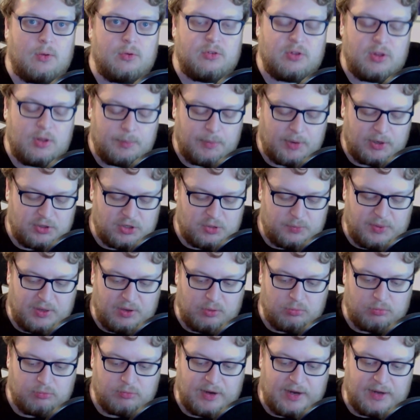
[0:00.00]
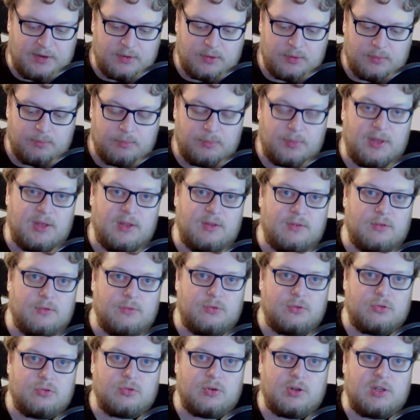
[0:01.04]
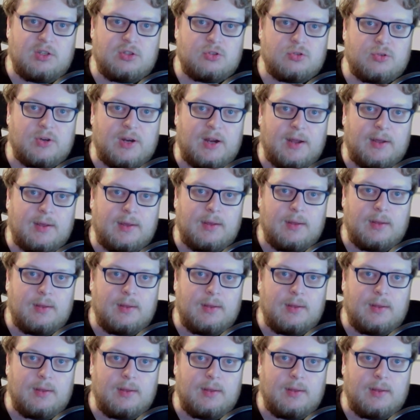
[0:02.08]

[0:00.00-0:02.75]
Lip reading: So there might just be a random piece of straight track.